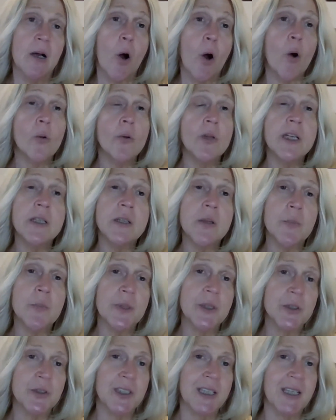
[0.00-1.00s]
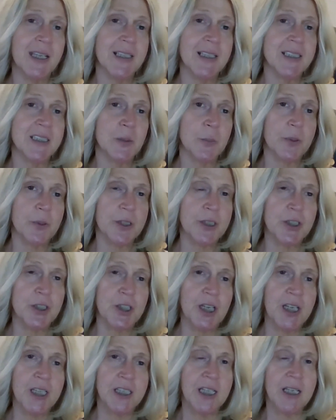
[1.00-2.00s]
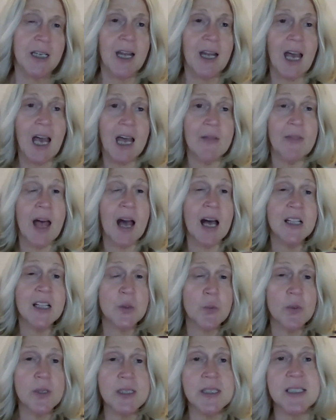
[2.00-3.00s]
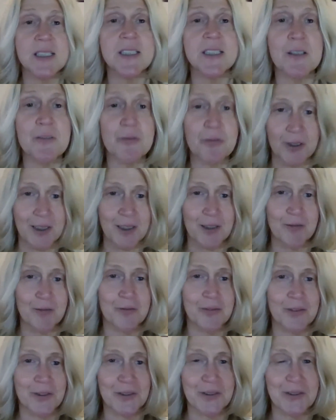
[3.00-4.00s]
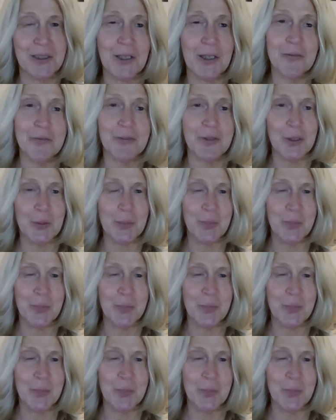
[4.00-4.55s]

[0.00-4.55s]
Only the building gets depreciated, and that's what's different in Philadelphia.